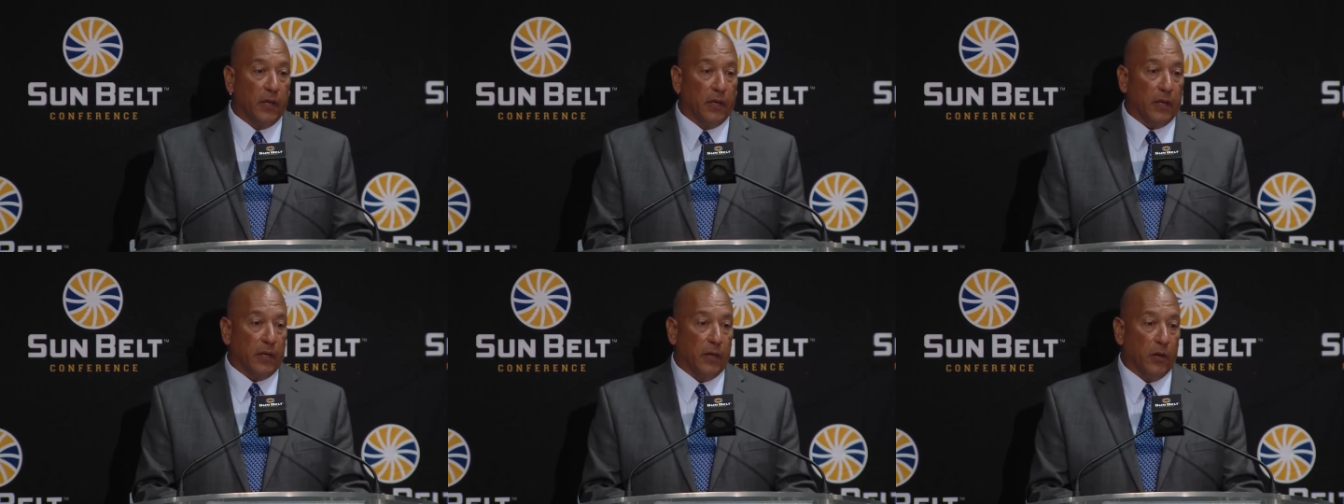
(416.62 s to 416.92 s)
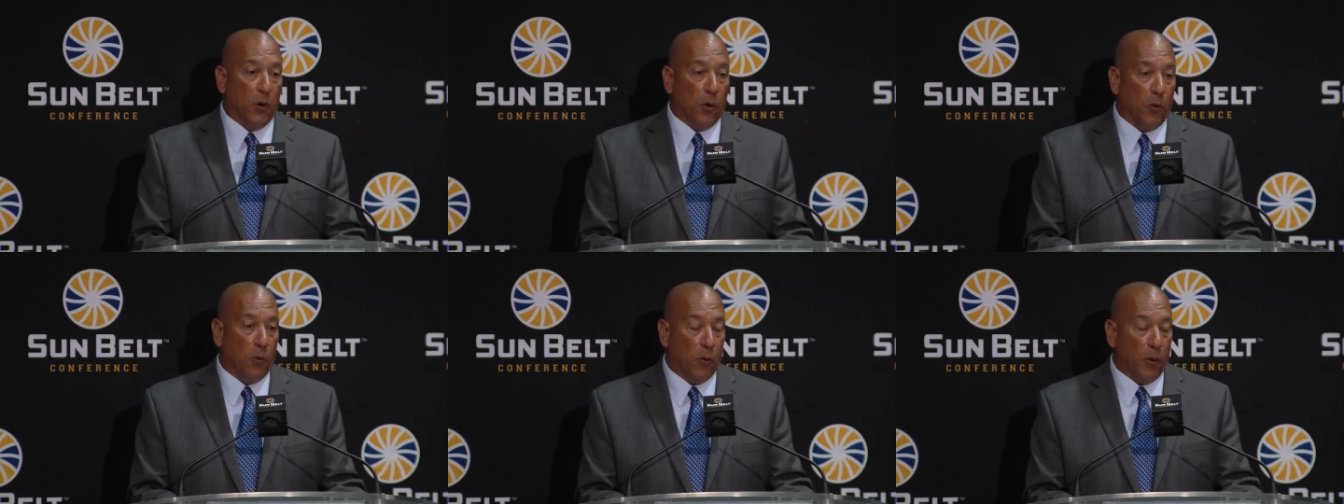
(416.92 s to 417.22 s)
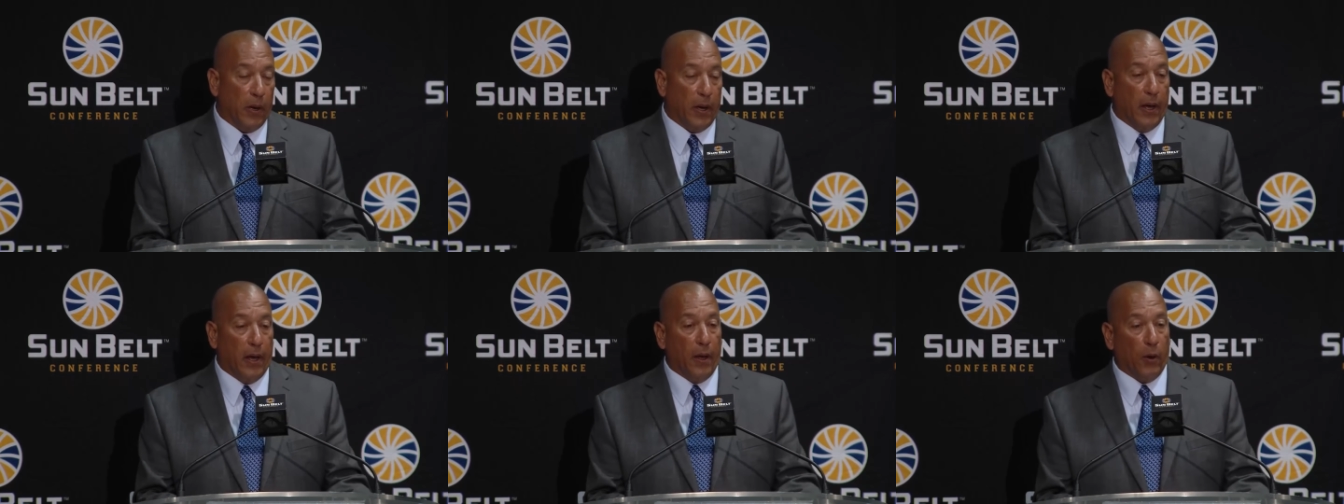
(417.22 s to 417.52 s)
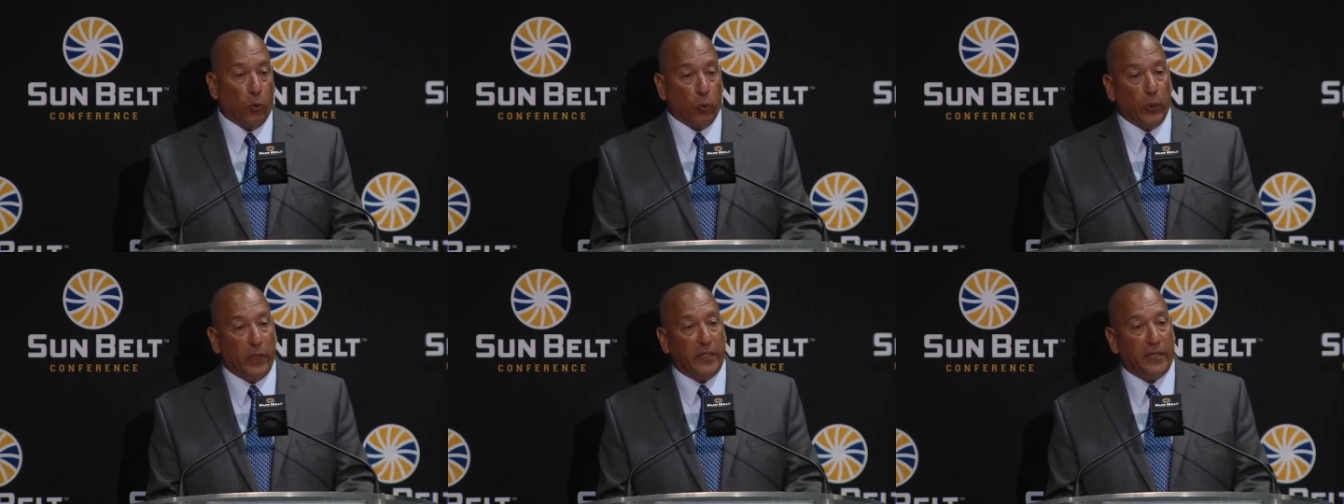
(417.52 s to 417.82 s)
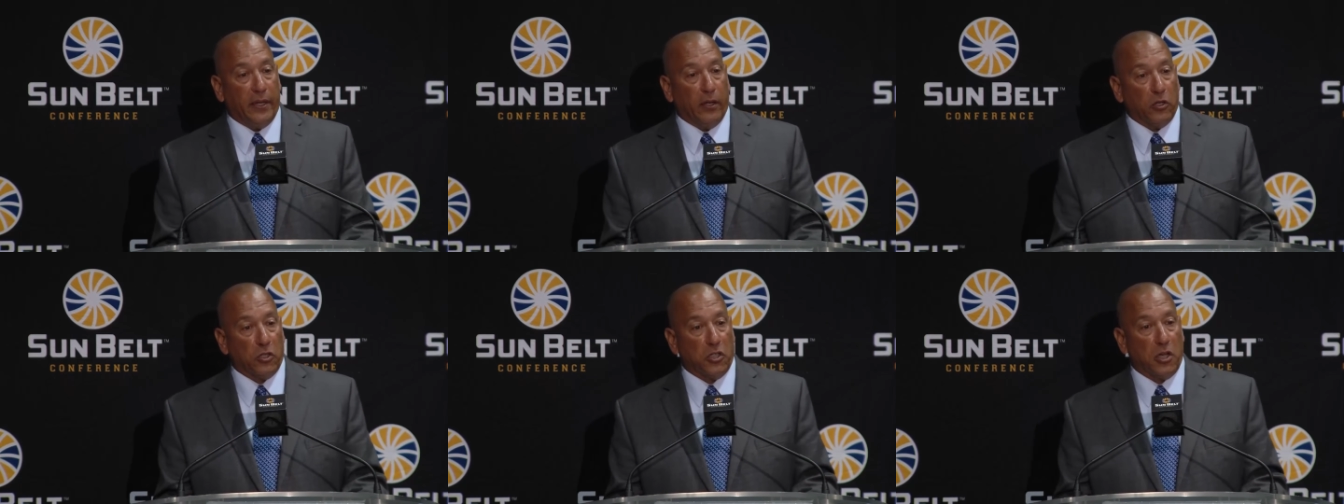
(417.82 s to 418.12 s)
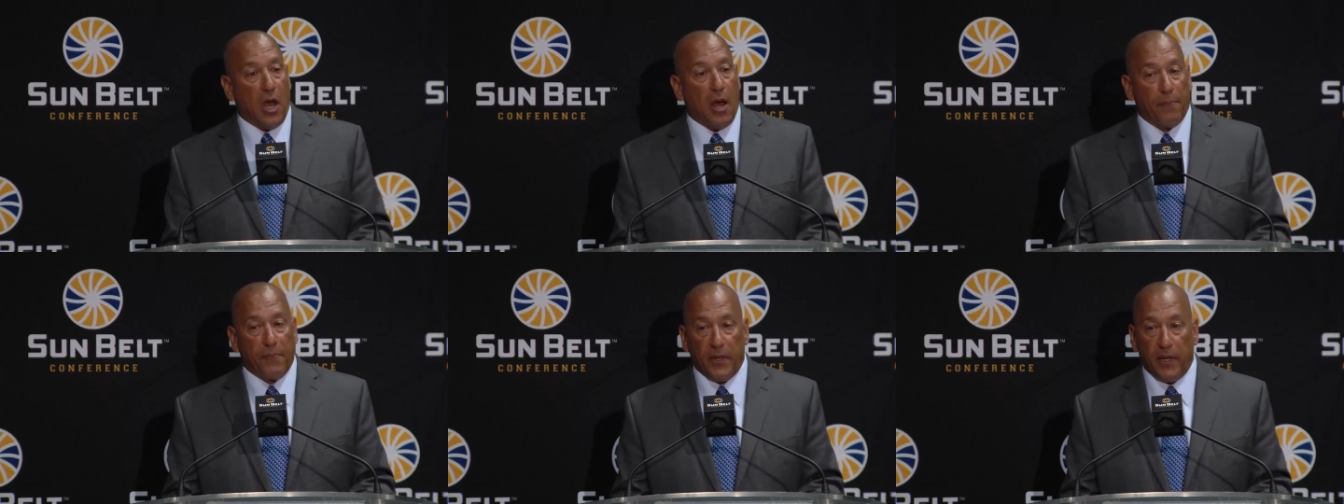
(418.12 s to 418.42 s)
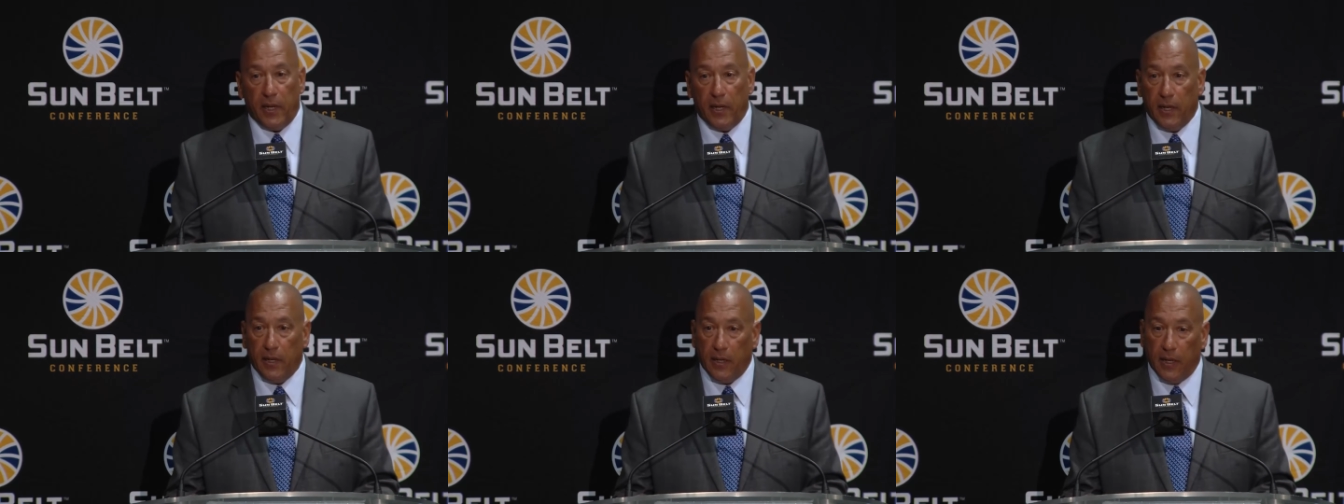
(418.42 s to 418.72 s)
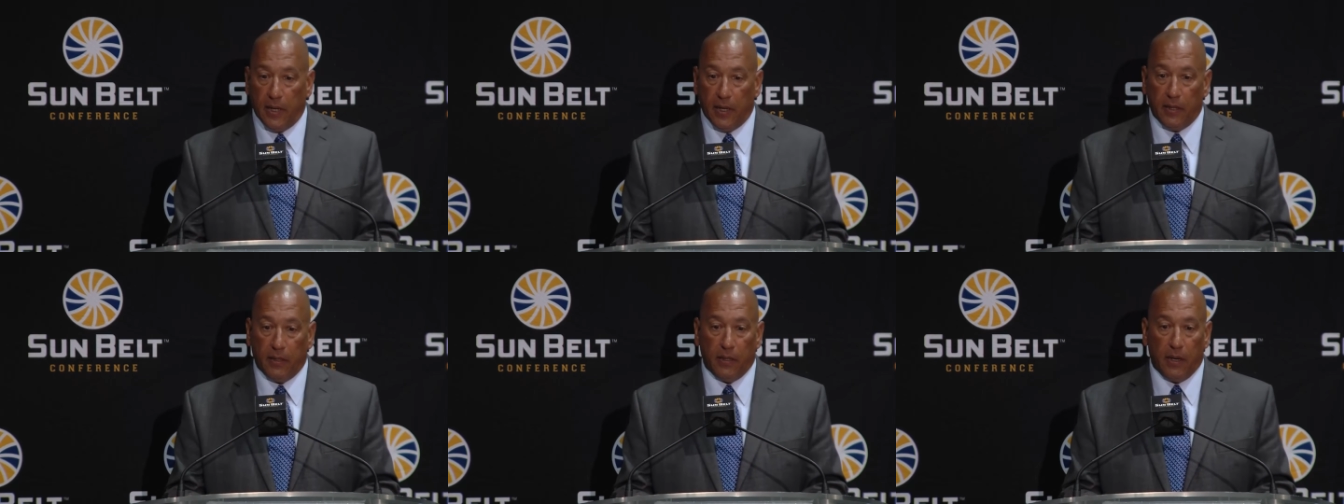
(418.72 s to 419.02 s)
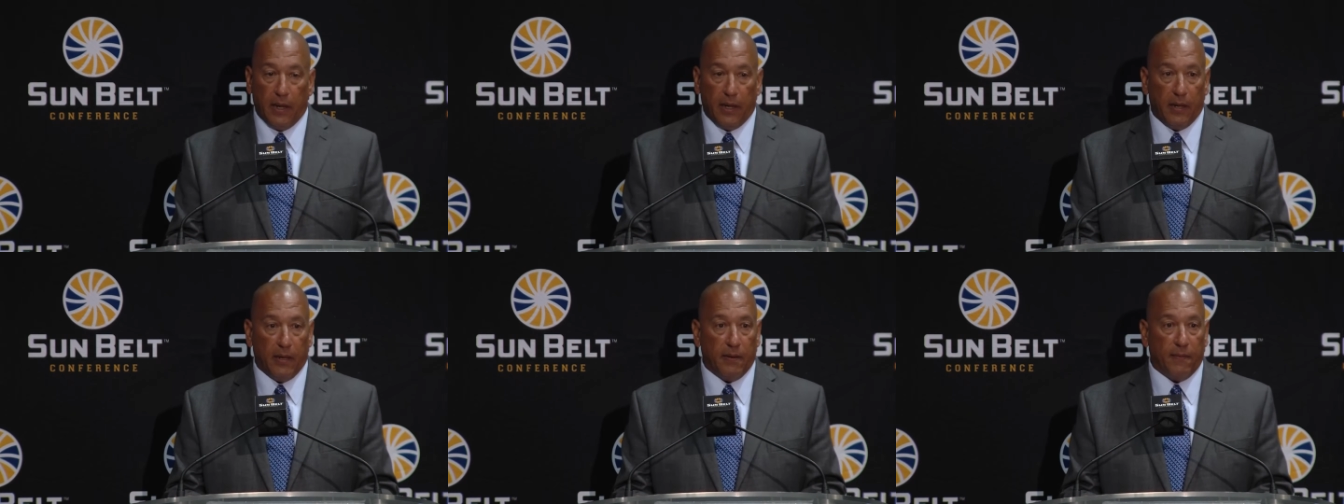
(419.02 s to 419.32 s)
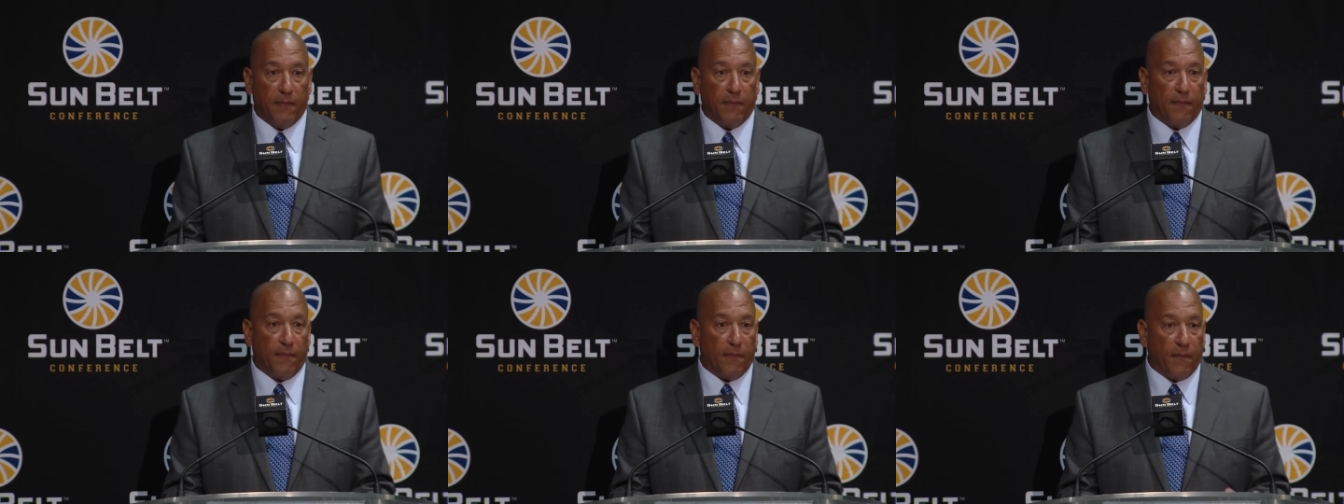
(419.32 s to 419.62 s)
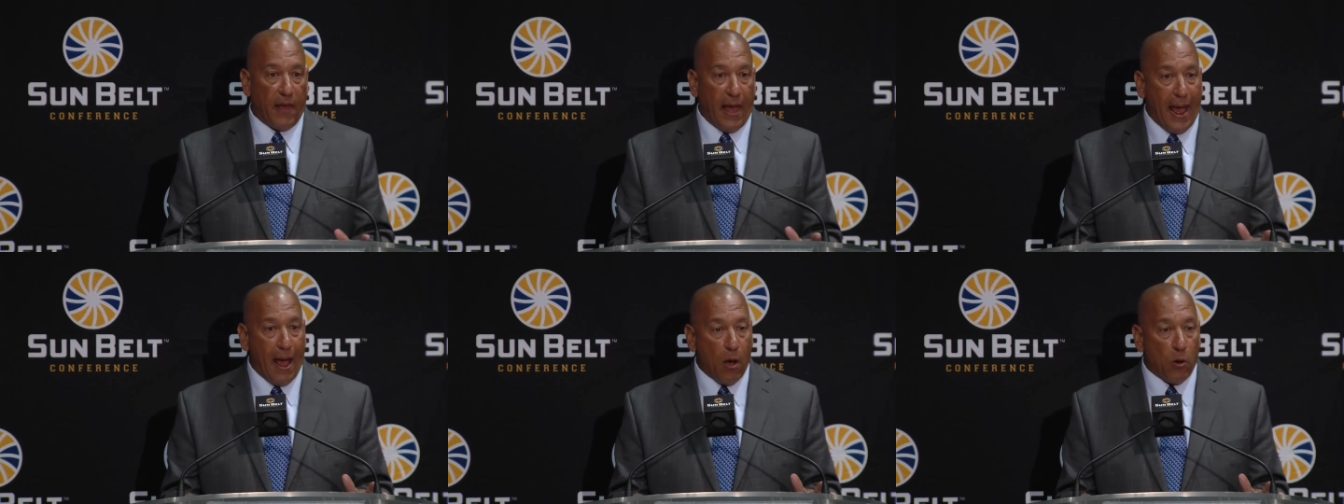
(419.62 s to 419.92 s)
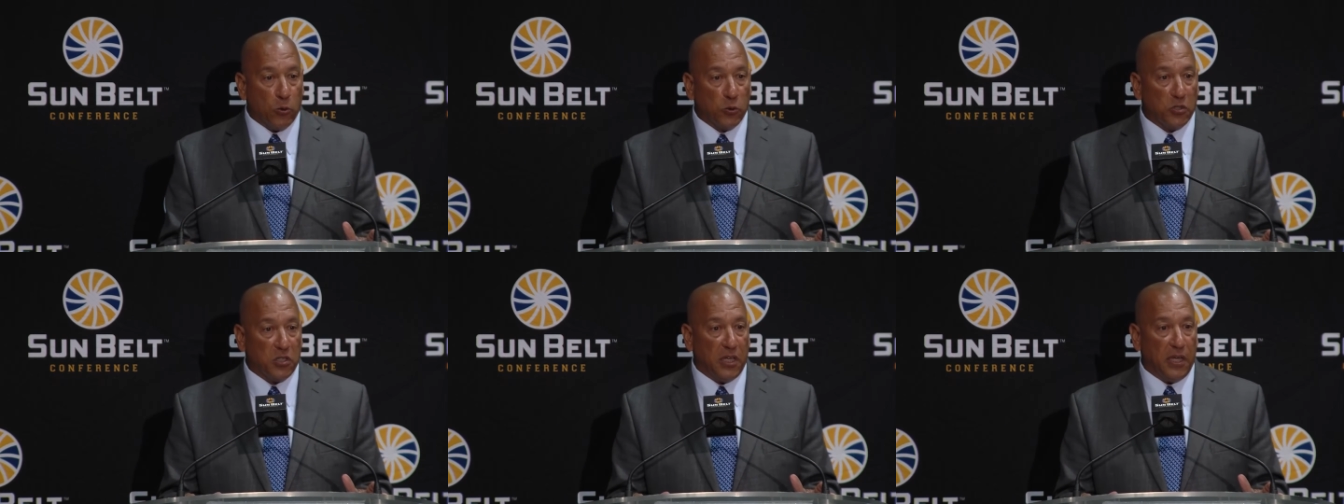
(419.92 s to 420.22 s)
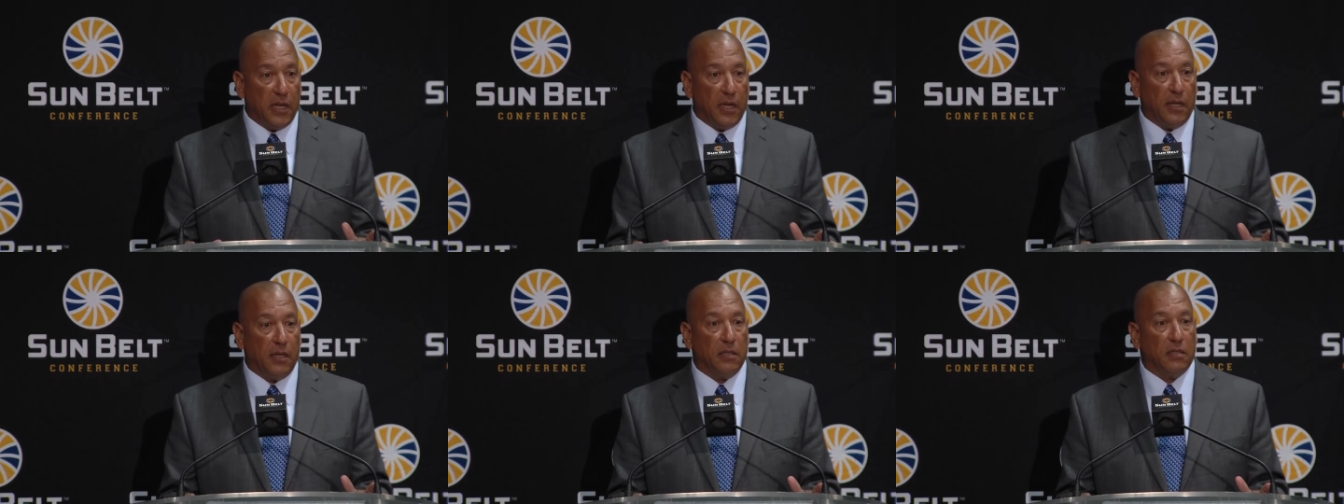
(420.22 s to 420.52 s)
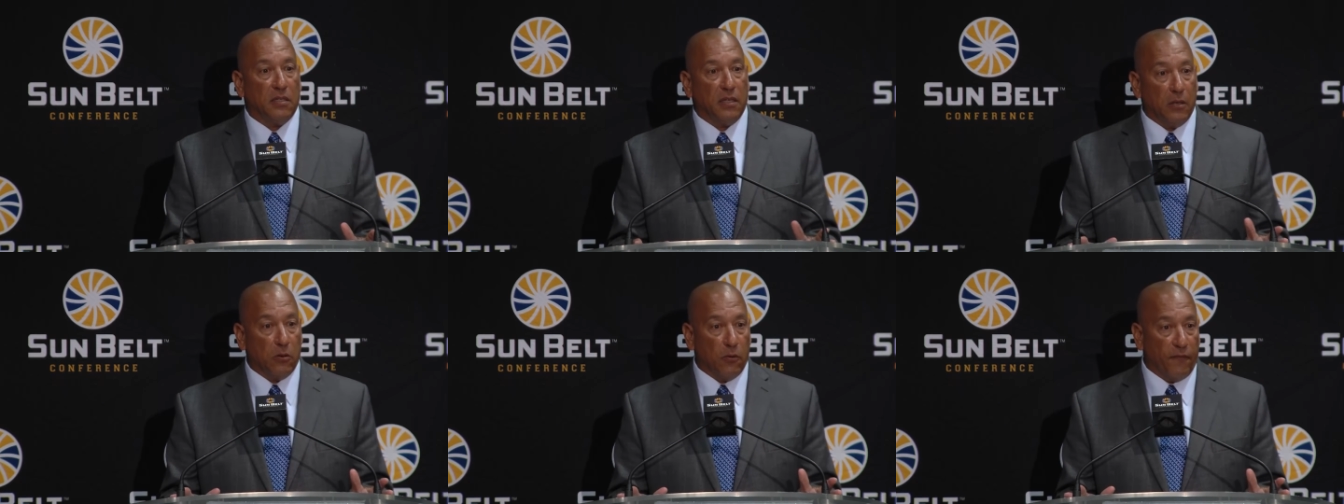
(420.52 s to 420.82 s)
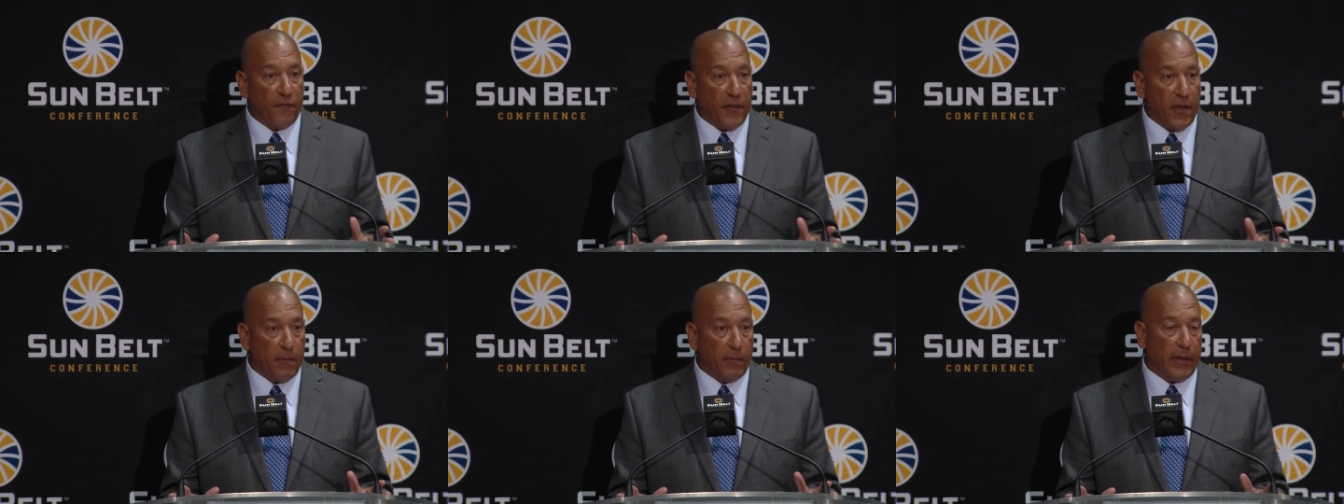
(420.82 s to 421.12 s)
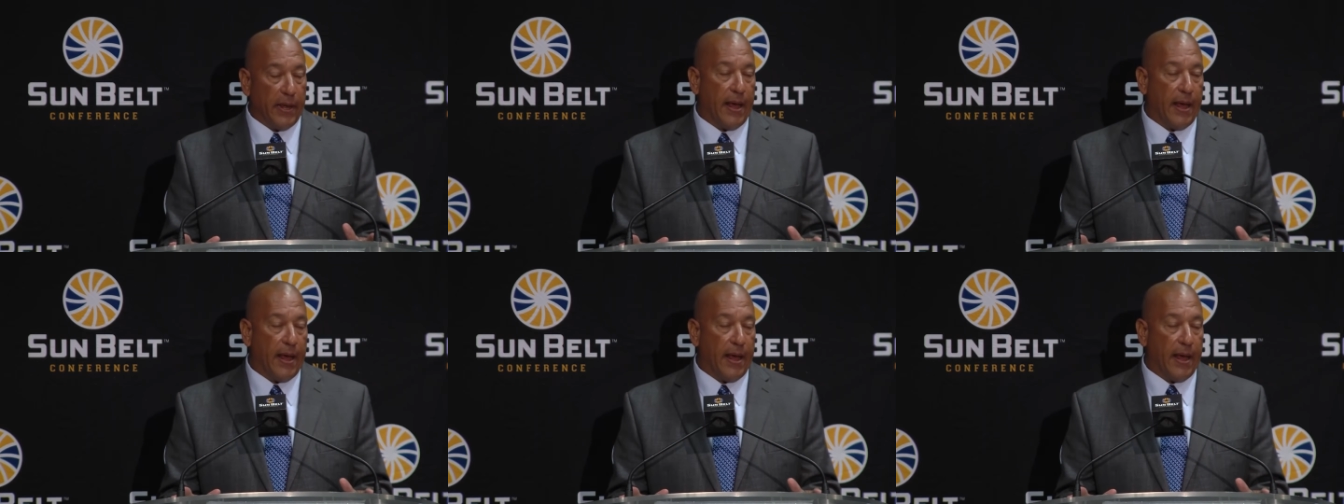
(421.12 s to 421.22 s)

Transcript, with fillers: you know, uh, retail shopping and and housing, single family